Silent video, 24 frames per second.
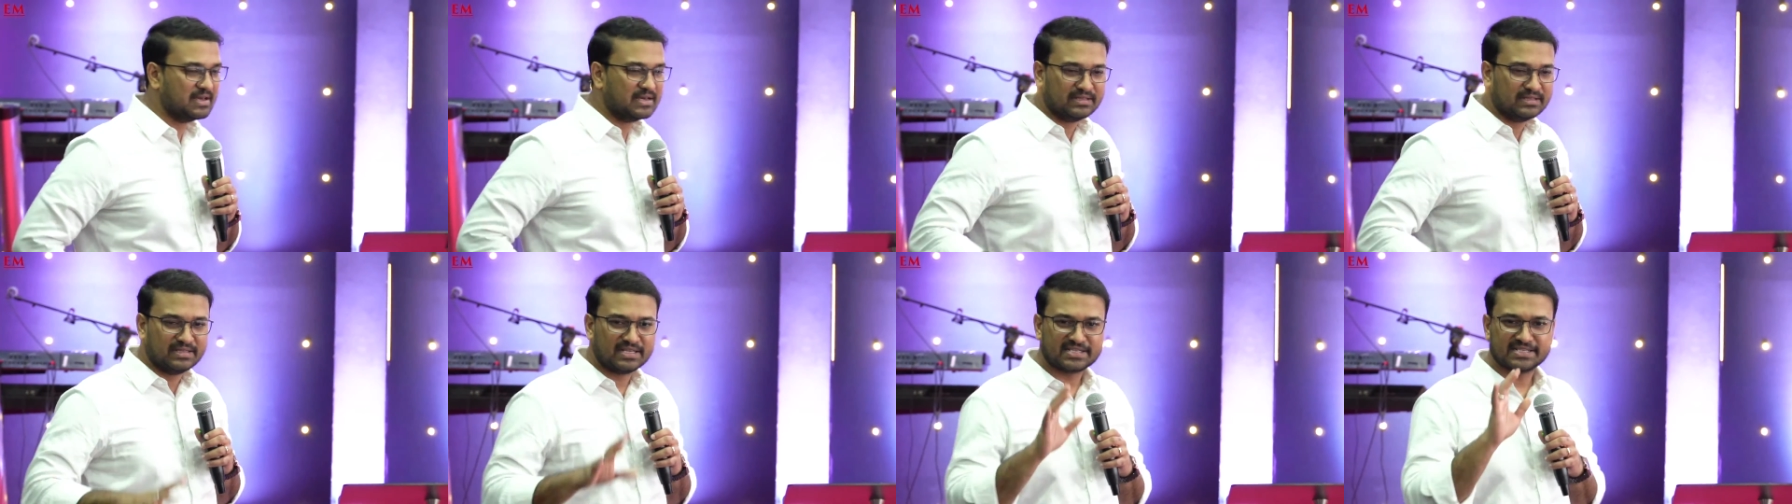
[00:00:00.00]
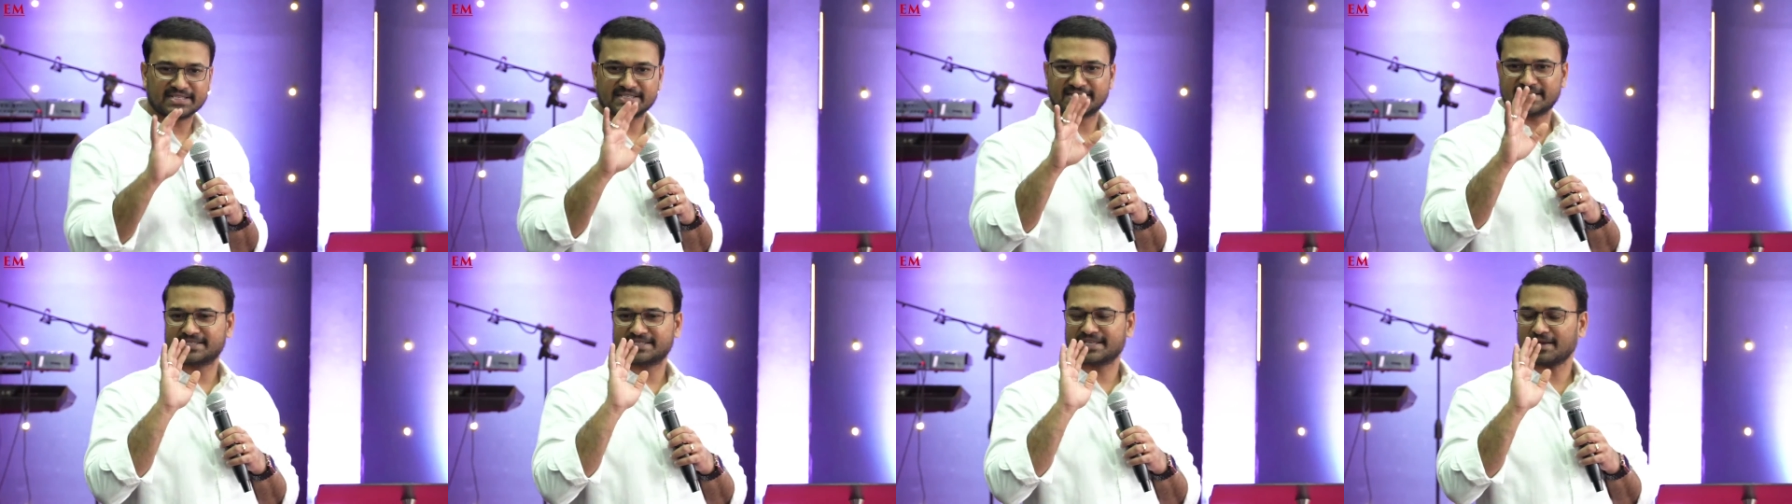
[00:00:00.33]
This is
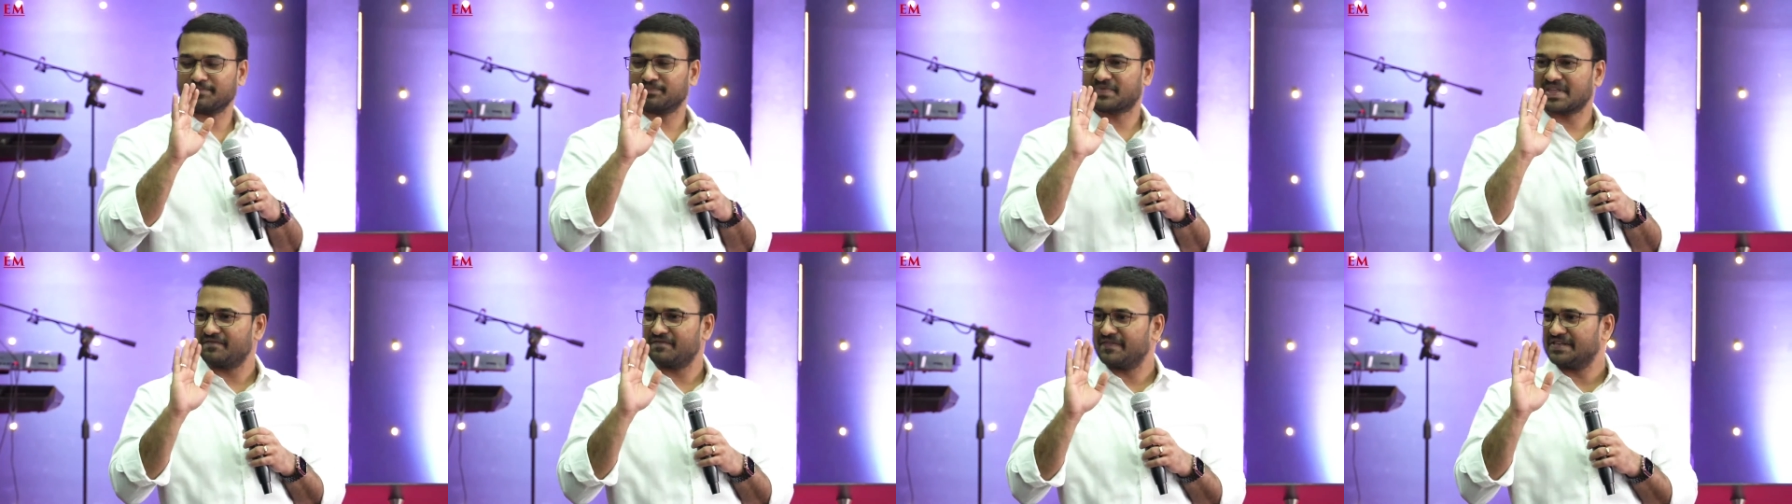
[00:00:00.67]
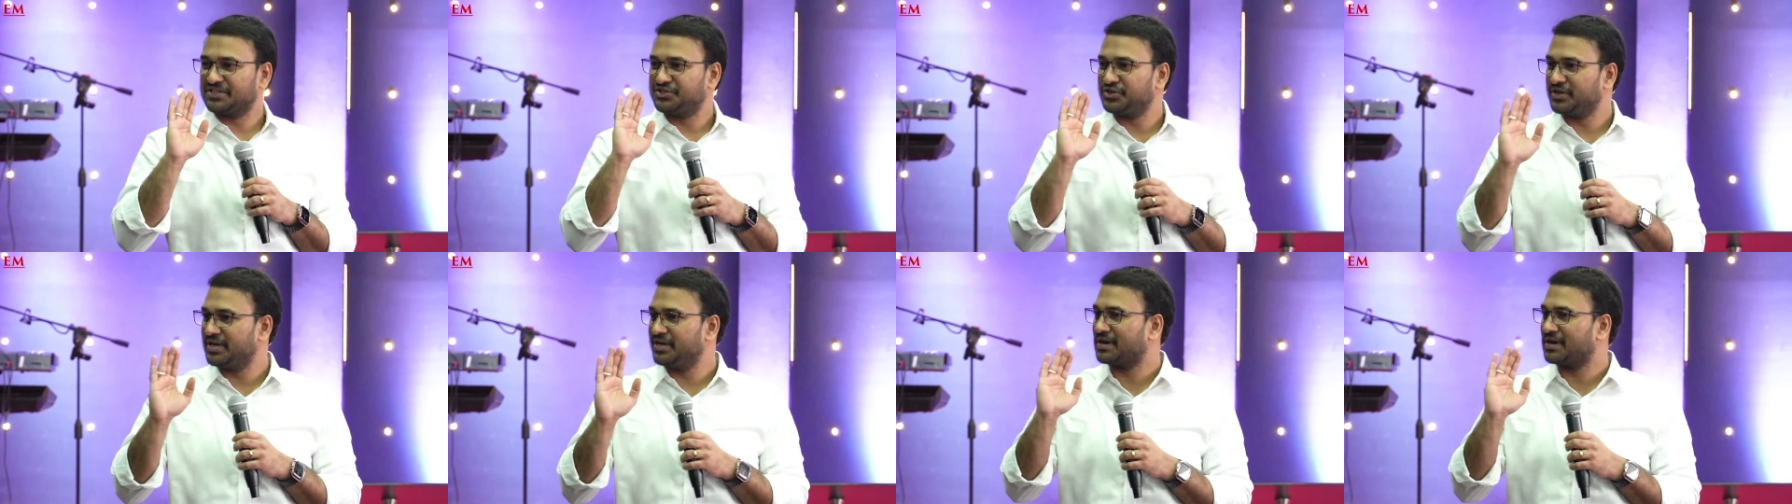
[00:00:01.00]
something which
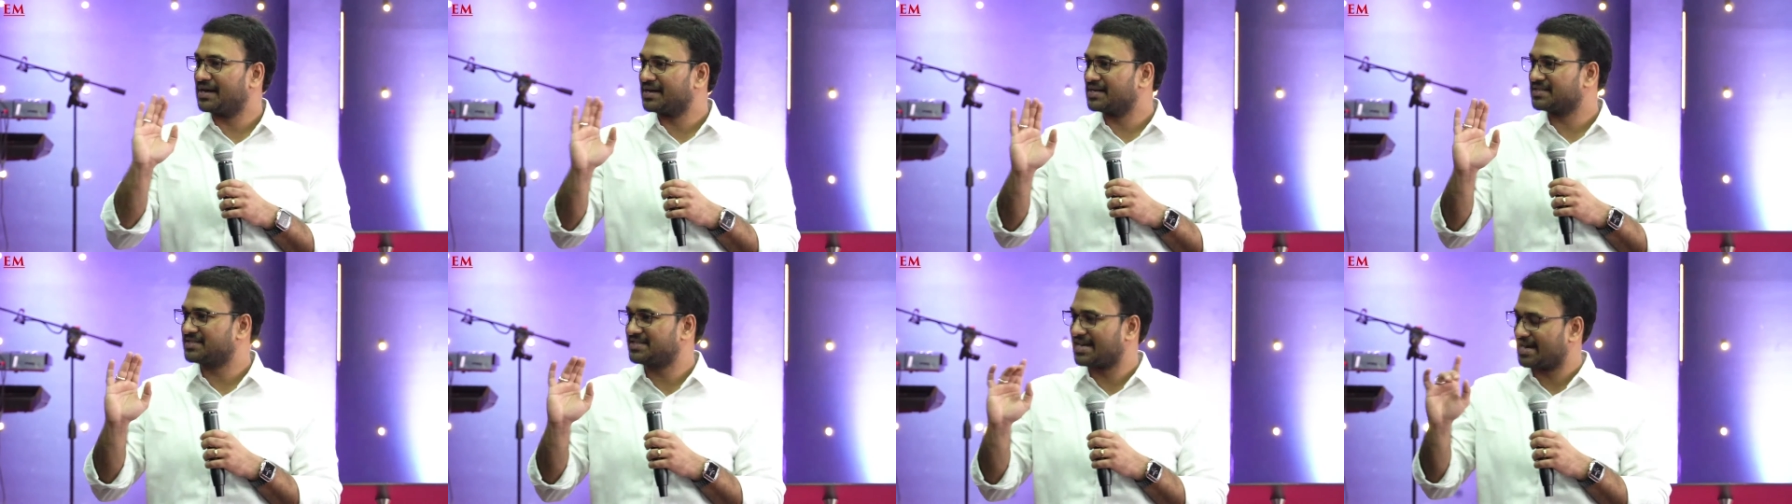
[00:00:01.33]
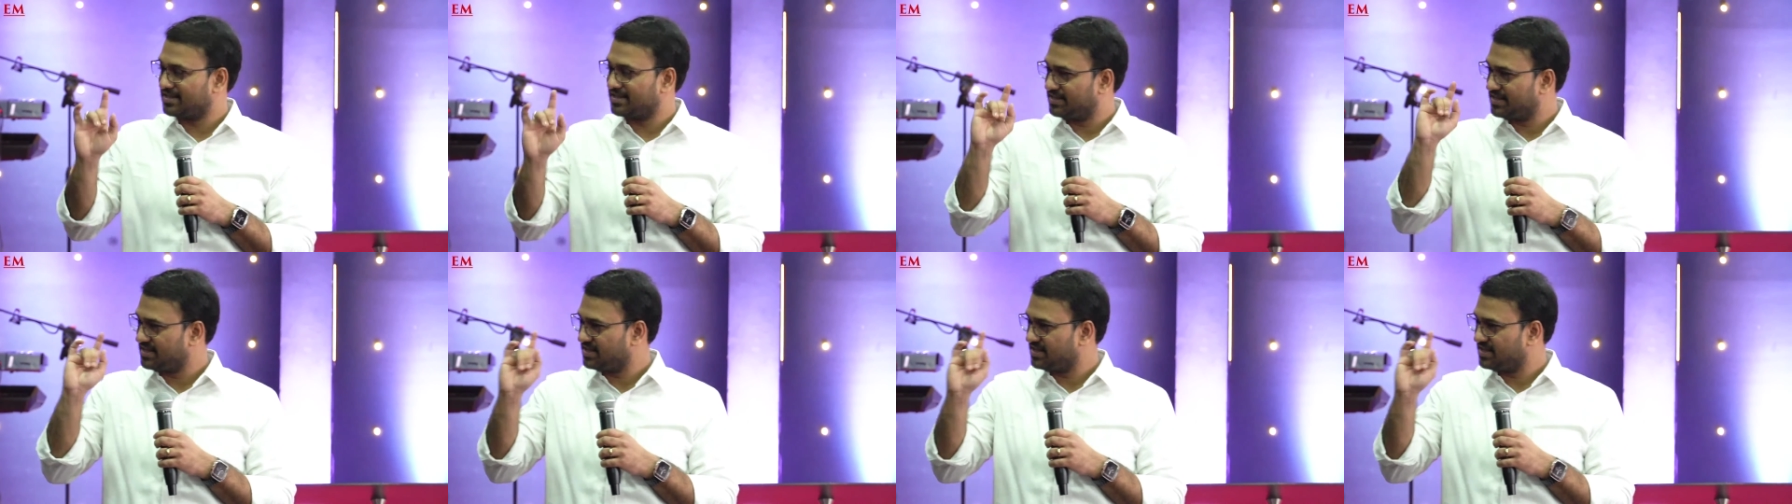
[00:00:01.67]
you need to understand.